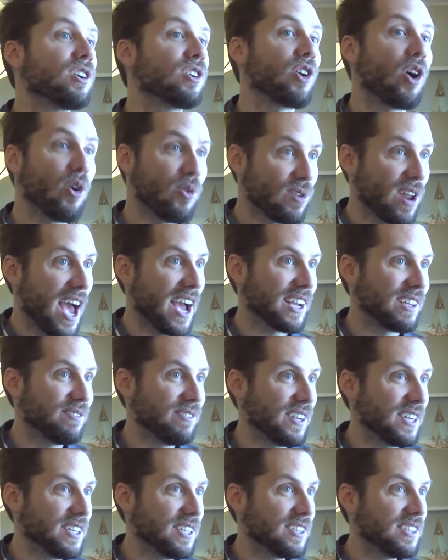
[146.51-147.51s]
Kodak
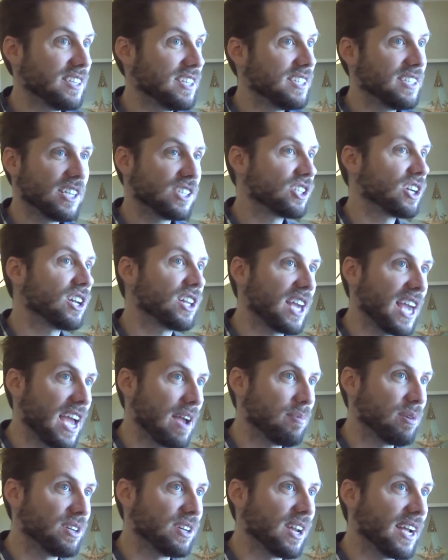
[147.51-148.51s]
invented the digital
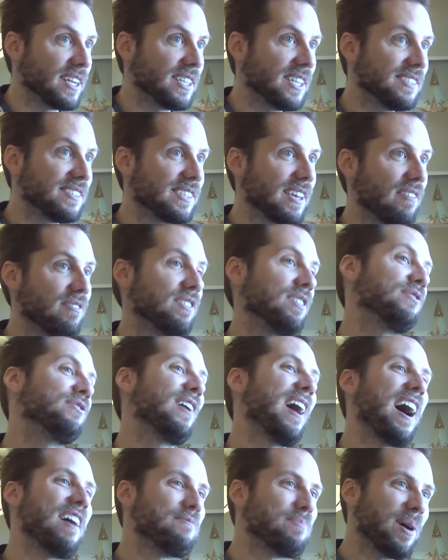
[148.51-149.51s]
camera in
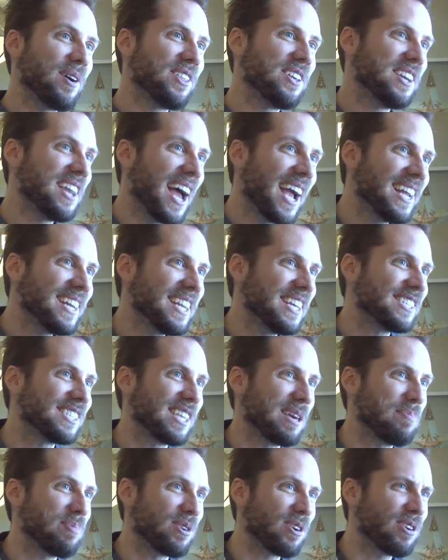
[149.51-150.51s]
1975. By the 90s,
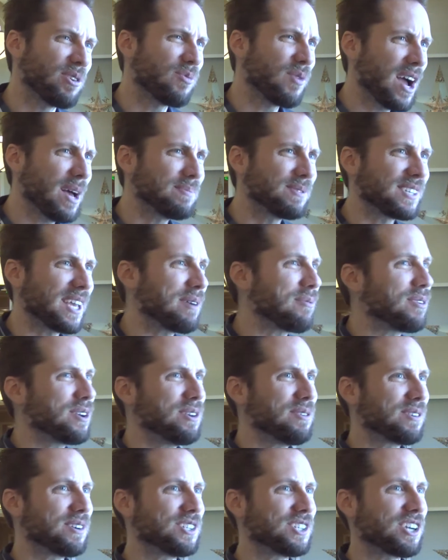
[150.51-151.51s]
they put out a website where
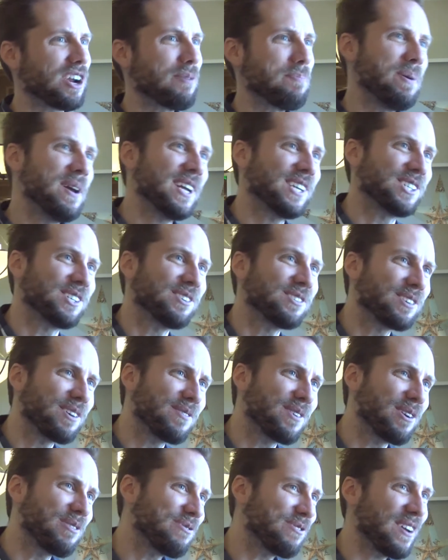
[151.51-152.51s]
you could share pictures
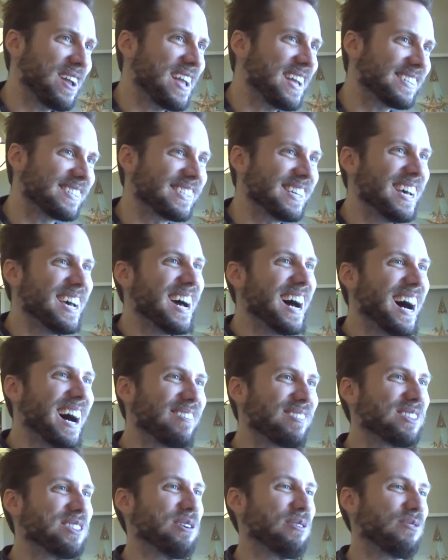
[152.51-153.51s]
of your face
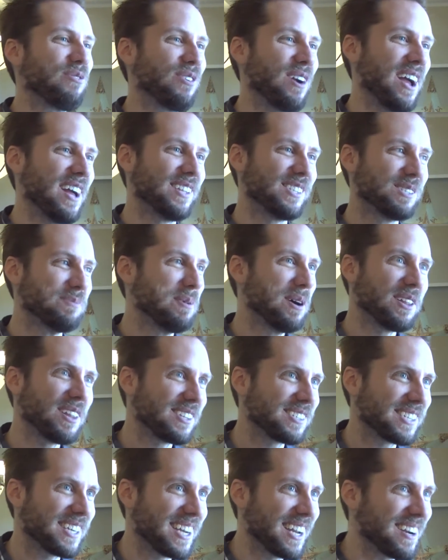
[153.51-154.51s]
with your friends, but
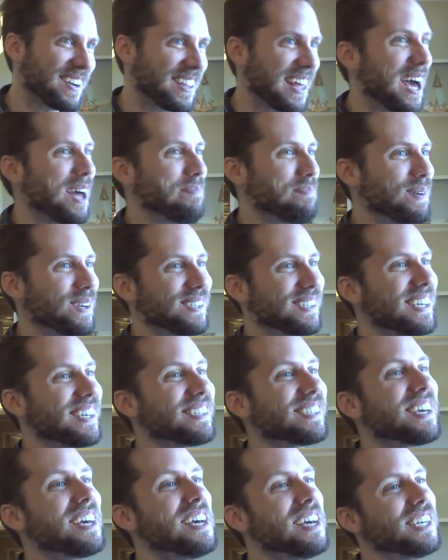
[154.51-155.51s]
let's get out of that
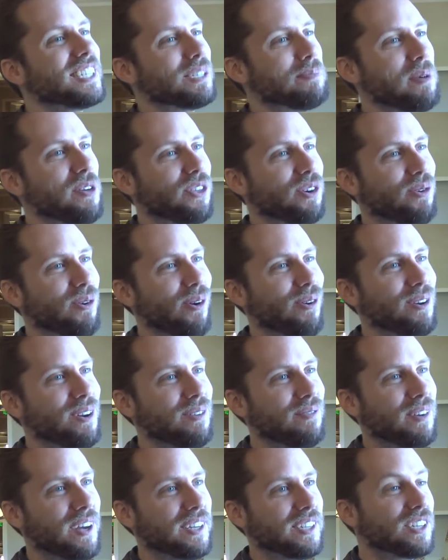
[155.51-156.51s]
business. Smith Corona
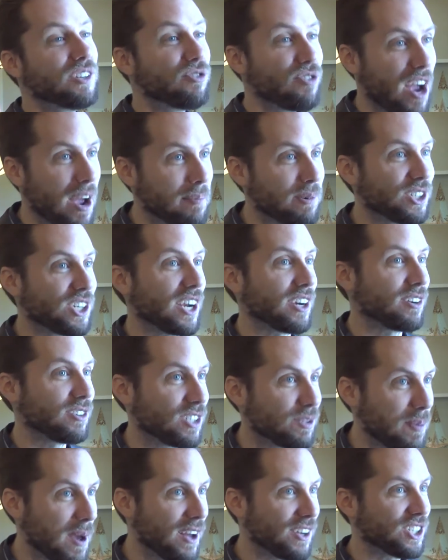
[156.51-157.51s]
invented grammar
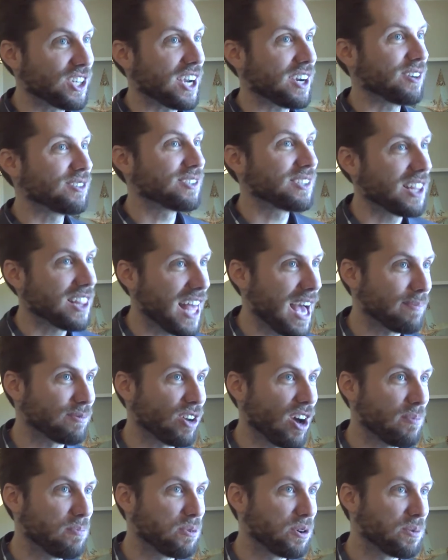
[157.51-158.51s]
checkers, spell checkers, the
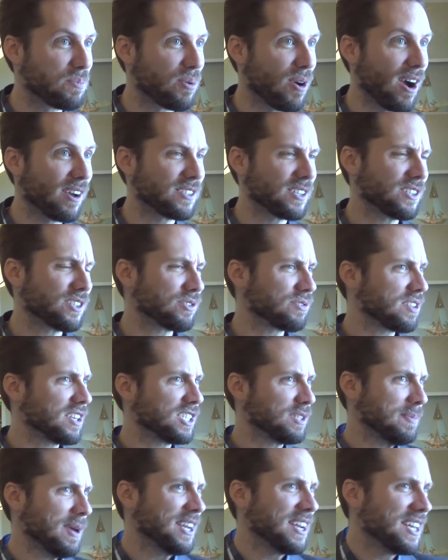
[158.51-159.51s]
laptop word processor. They
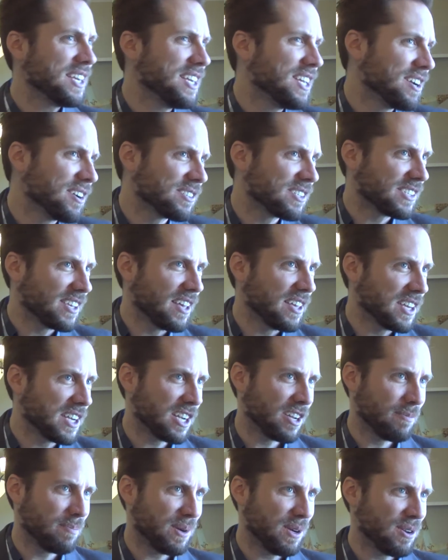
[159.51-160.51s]
spent a year selling
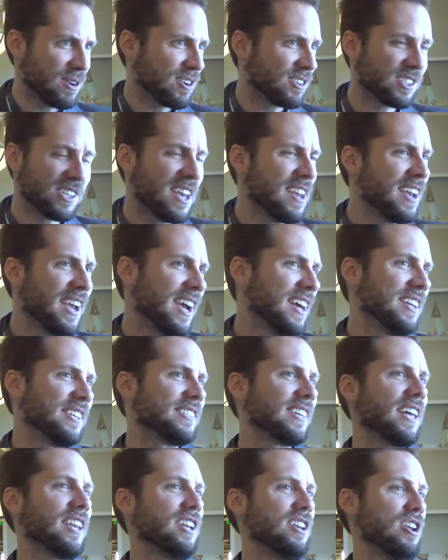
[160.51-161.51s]
computers and
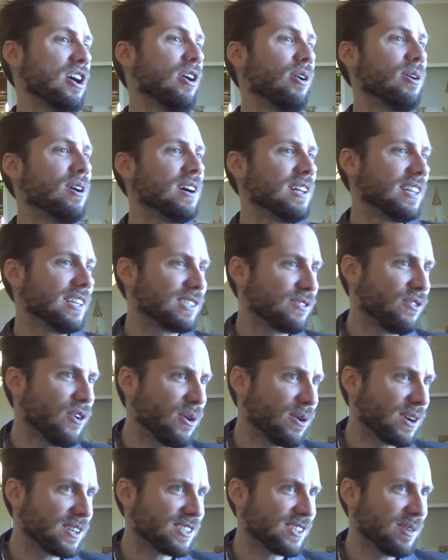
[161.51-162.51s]
decided, no, let's
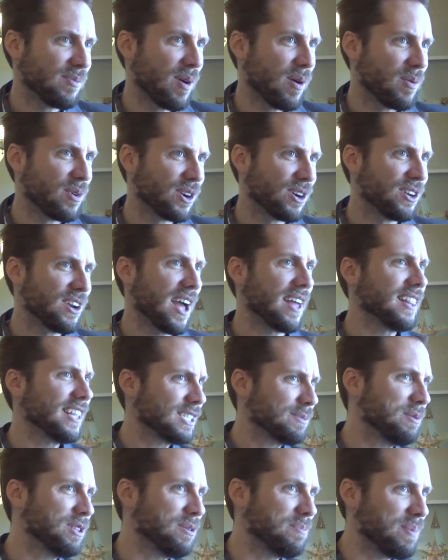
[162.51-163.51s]
focus on what we're good at.
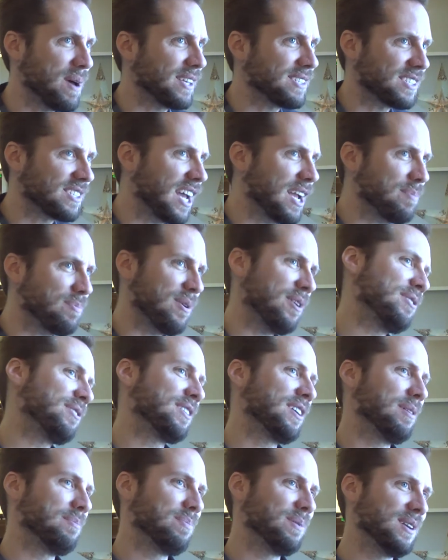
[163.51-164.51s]
Let's be the best typewriter
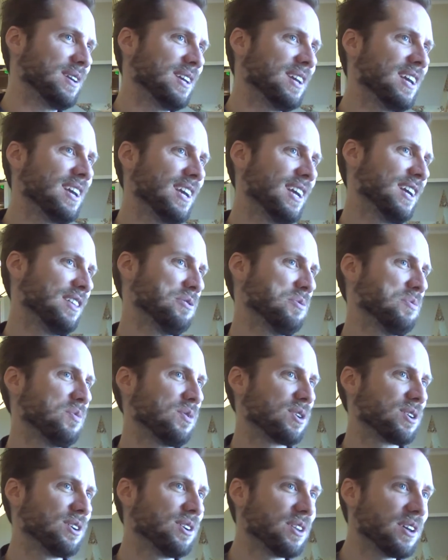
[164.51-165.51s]
company in the
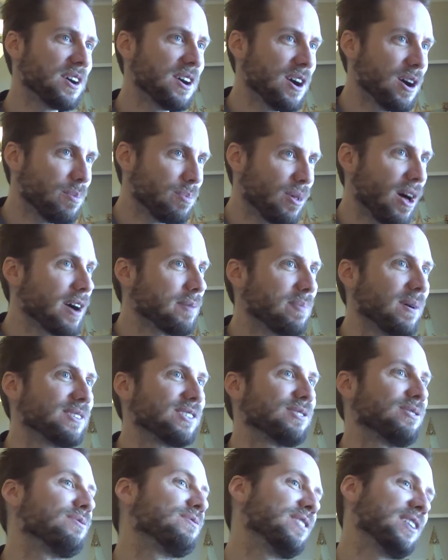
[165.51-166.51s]
world.
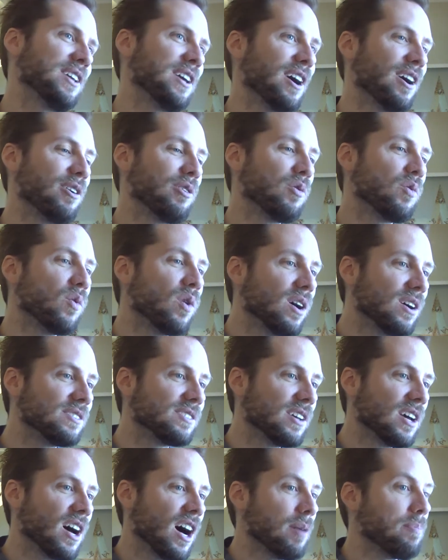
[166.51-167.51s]
Blockbuster Video
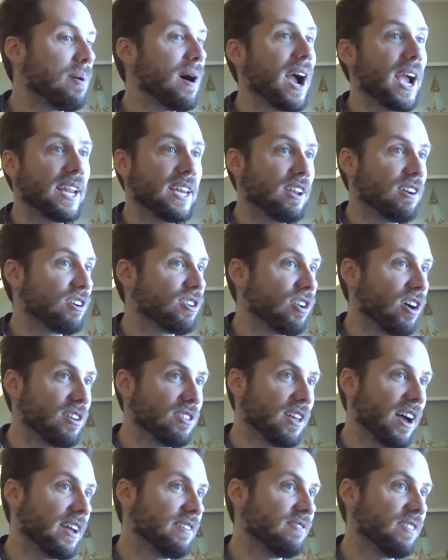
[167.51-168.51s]
was a pioneer in
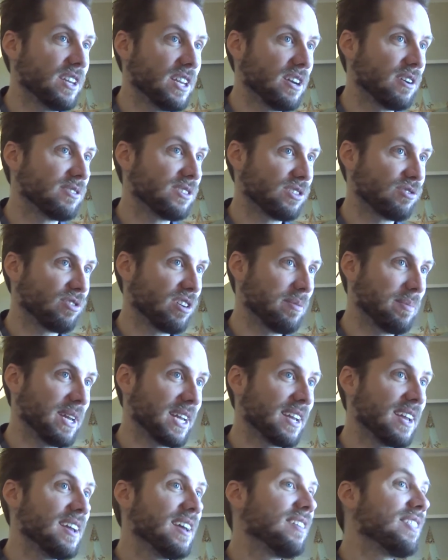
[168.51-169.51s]
online video
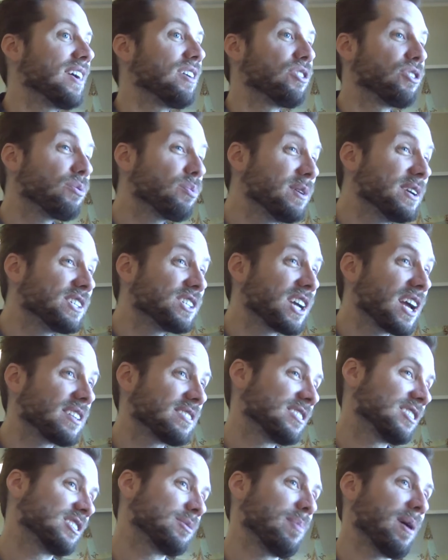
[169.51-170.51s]
streaming. They had three
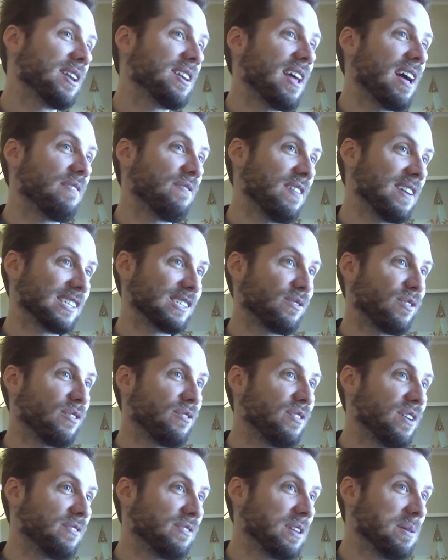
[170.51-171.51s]
chances to buy Netflix for
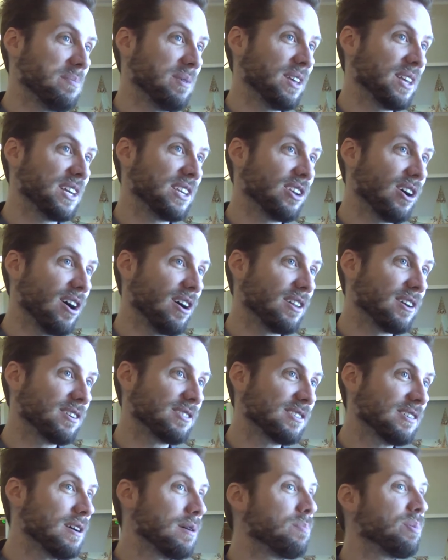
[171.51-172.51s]
$50 million,
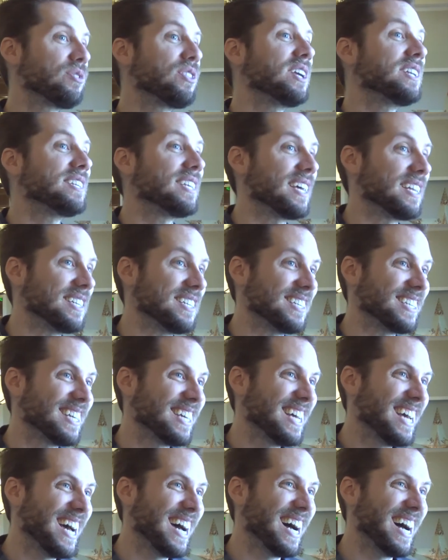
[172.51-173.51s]
but they didn't.
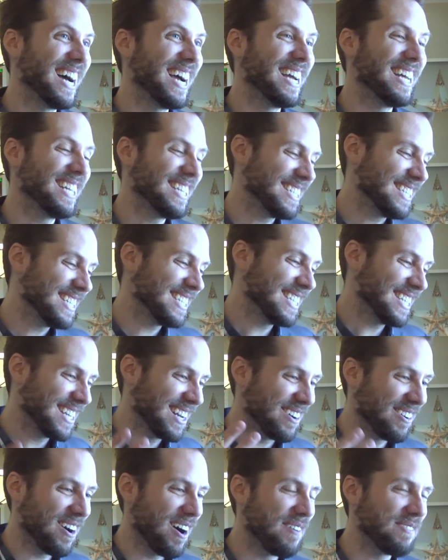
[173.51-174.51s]
And, you
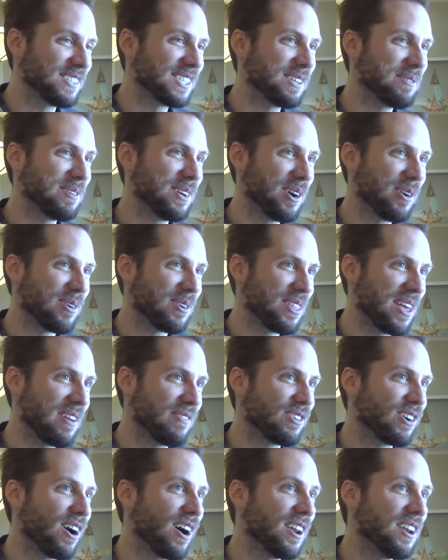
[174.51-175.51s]
know, obviously we know where
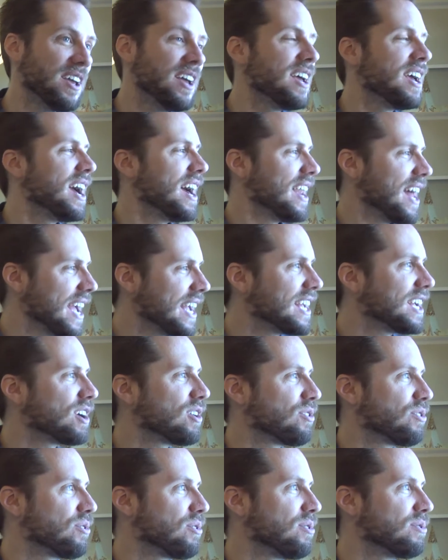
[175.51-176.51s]
they've gone. And I can
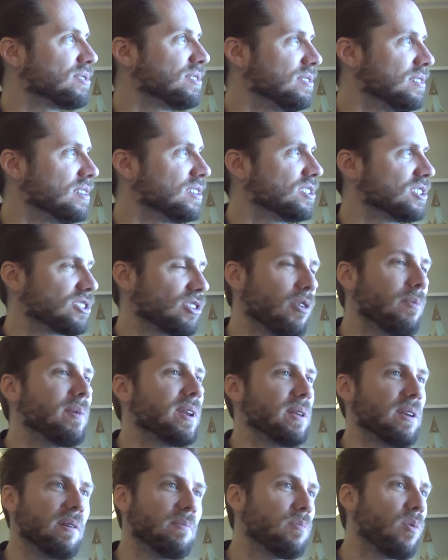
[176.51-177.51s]
go through so
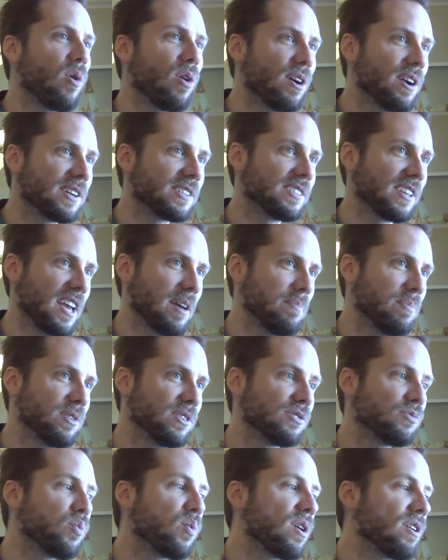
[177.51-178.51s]
many more
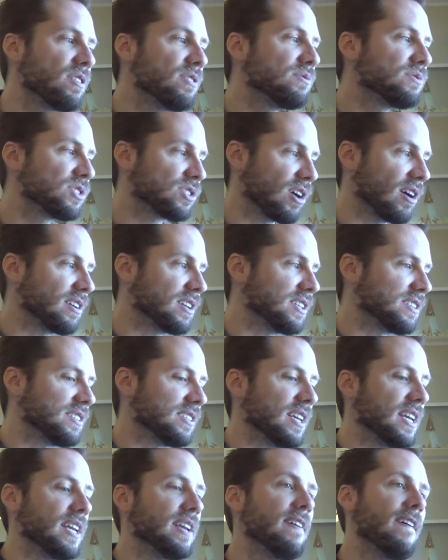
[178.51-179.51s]
examples where you start to
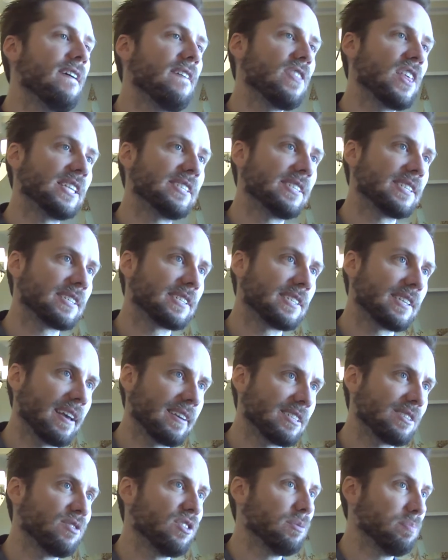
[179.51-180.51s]
see that
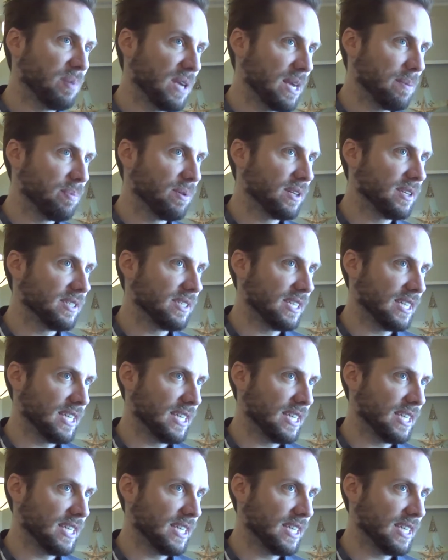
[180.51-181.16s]
successful people and